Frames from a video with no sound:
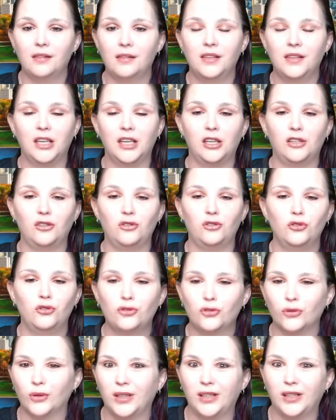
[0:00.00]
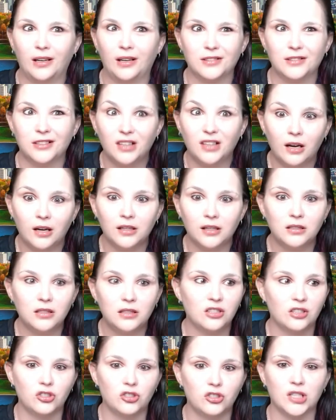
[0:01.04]
They usually have sides
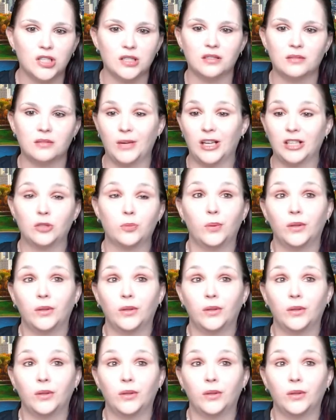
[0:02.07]
such as mashed